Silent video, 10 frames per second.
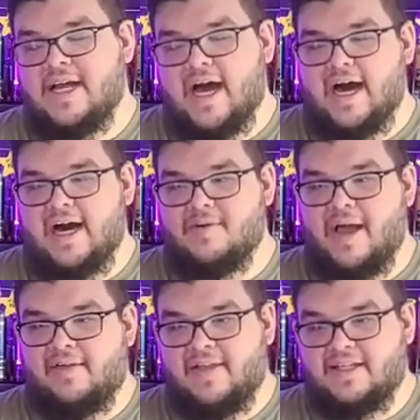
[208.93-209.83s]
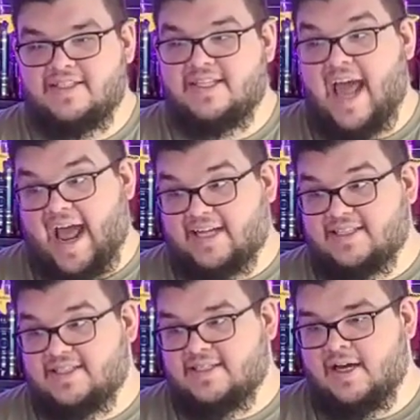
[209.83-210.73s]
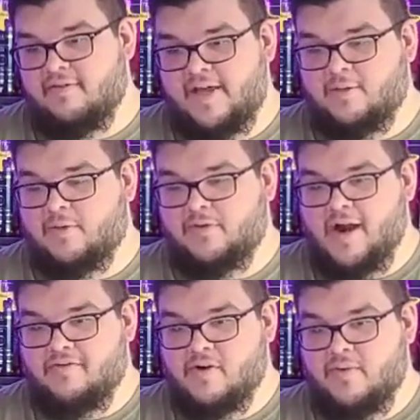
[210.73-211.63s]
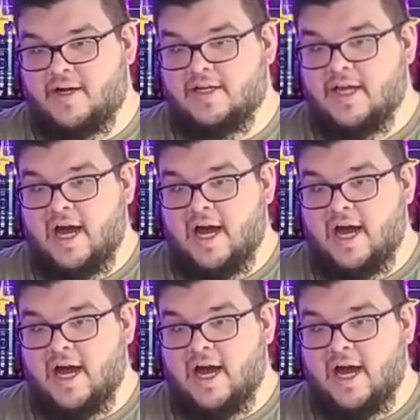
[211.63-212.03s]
um, and then snacks available for everyone.